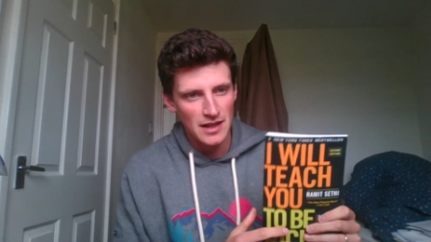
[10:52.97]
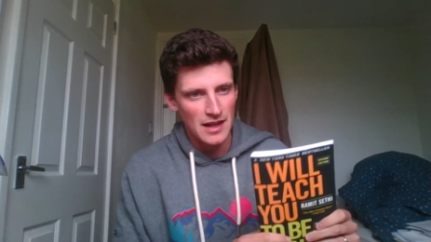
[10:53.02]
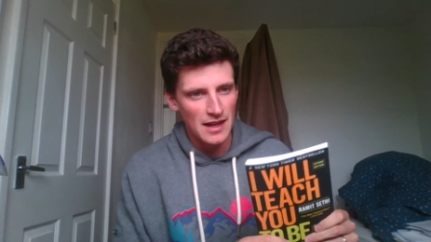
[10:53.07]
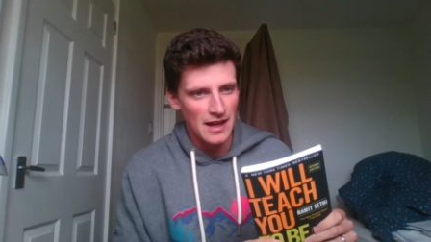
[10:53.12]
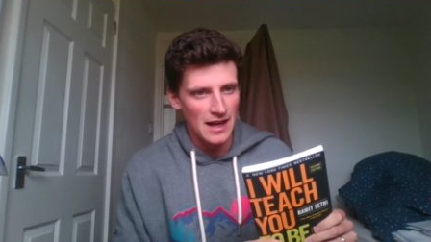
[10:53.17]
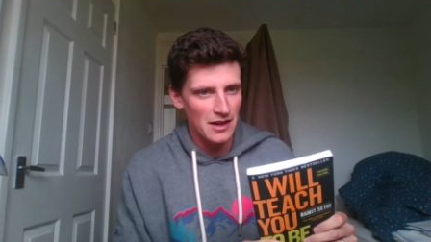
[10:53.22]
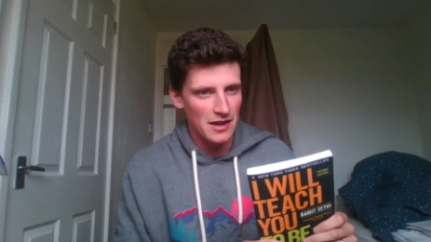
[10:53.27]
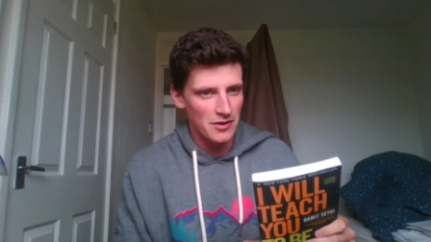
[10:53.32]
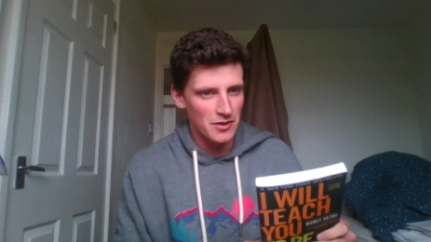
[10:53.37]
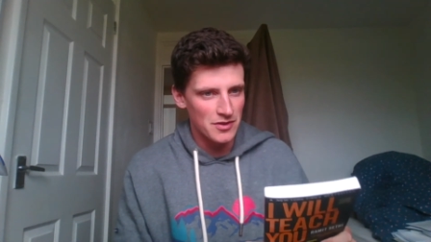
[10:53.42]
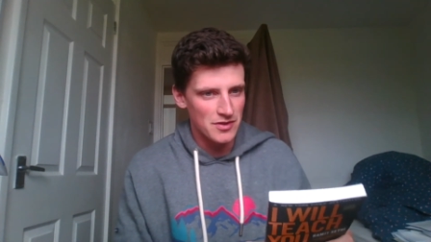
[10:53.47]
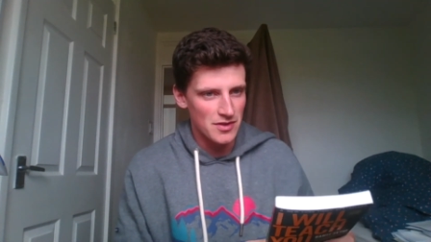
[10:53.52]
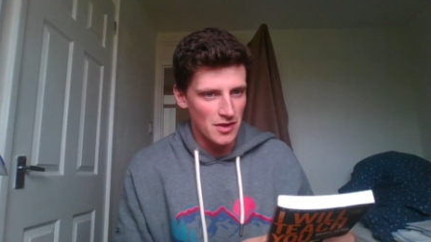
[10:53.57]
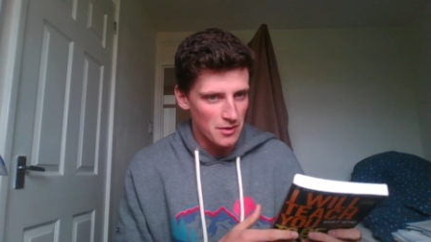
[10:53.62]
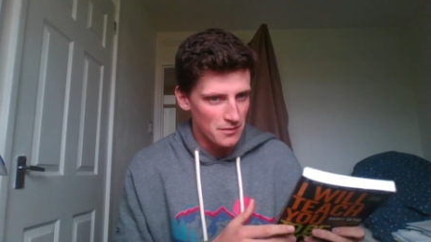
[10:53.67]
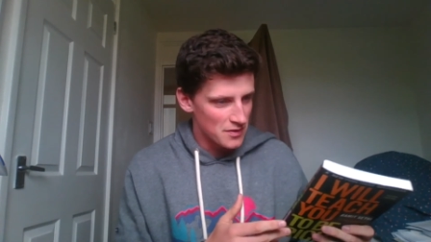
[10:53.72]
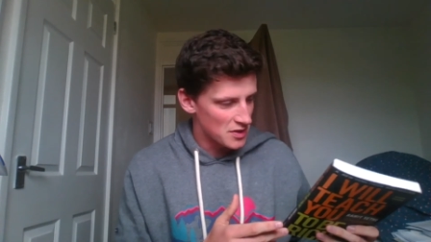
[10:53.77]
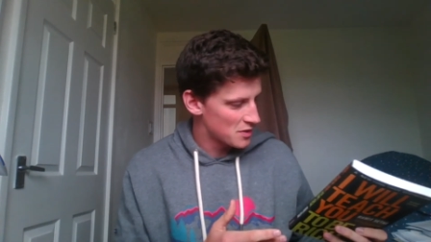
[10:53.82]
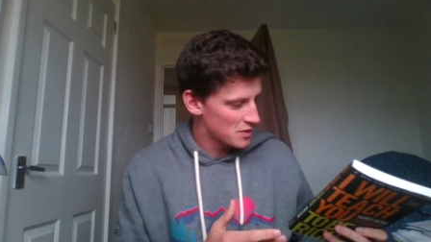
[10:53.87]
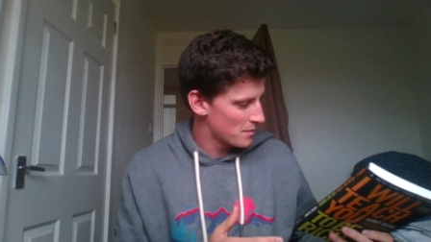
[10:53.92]
how not to
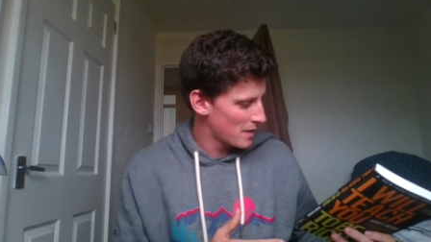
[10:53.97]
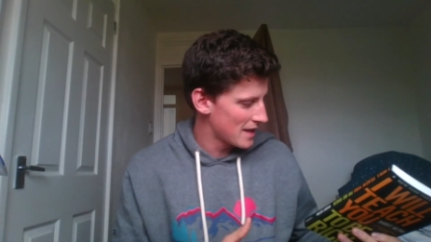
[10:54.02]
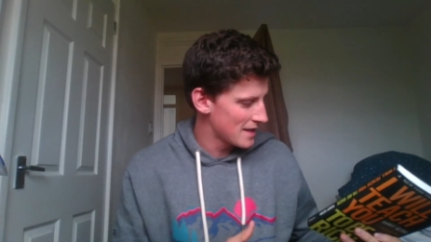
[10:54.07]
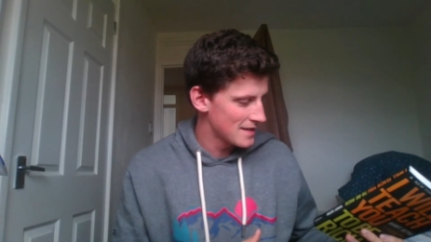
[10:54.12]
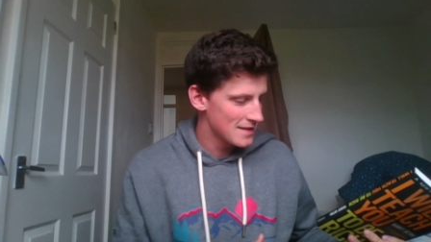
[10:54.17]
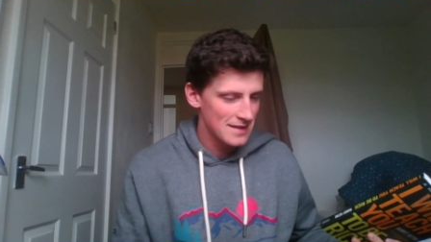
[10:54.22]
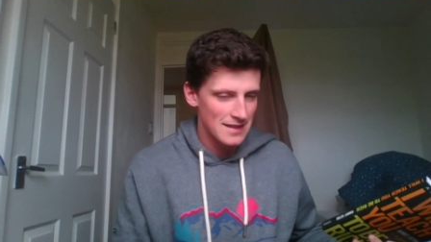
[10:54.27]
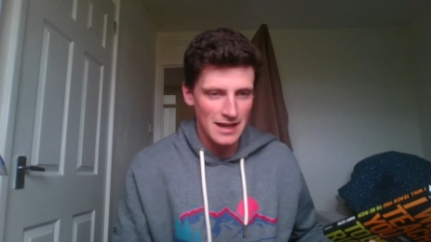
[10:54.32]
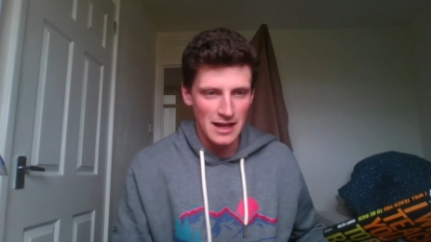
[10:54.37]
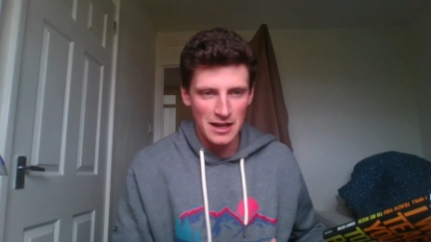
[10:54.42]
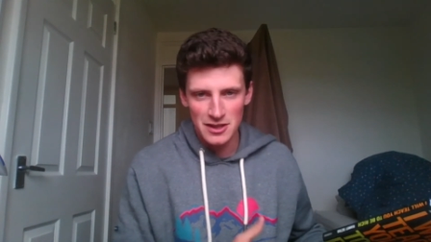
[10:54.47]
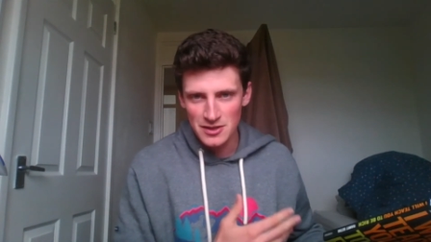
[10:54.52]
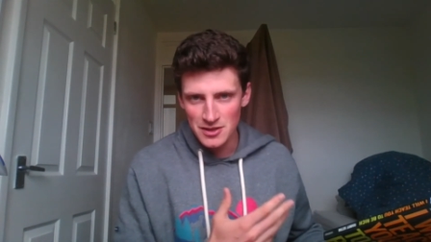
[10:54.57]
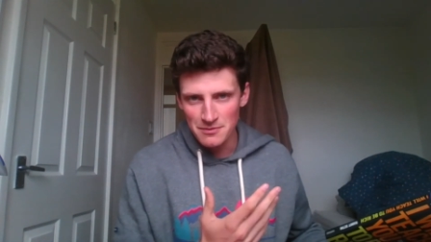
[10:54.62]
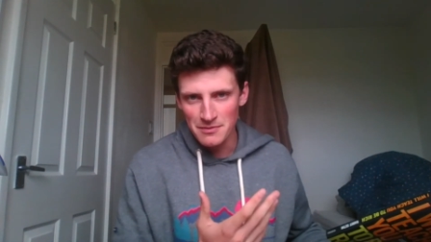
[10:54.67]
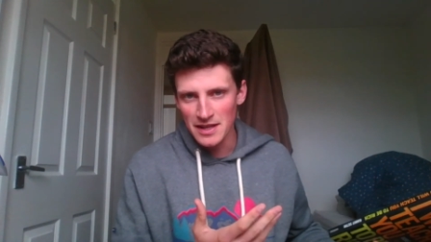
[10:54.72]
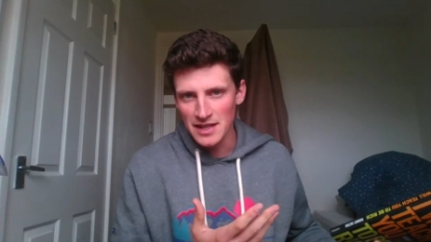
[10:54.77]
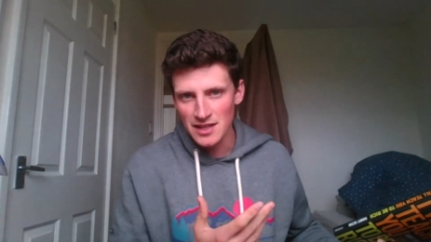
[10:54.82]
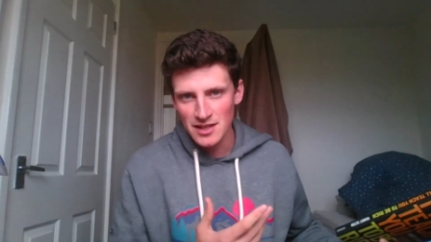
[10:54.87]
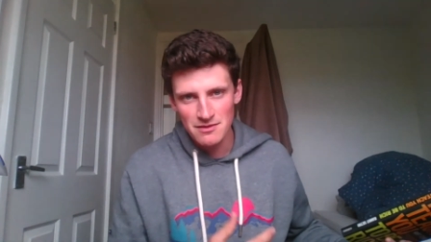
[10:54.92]
overspend, how to
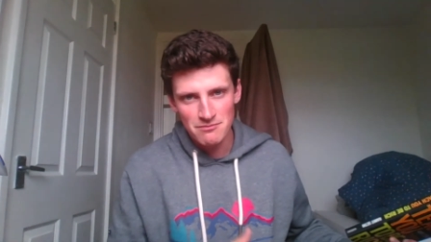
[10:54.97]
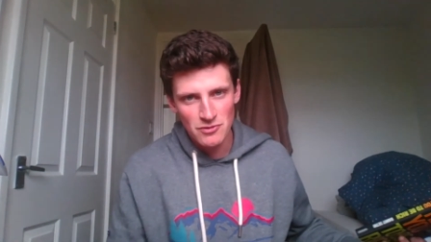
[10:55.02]
make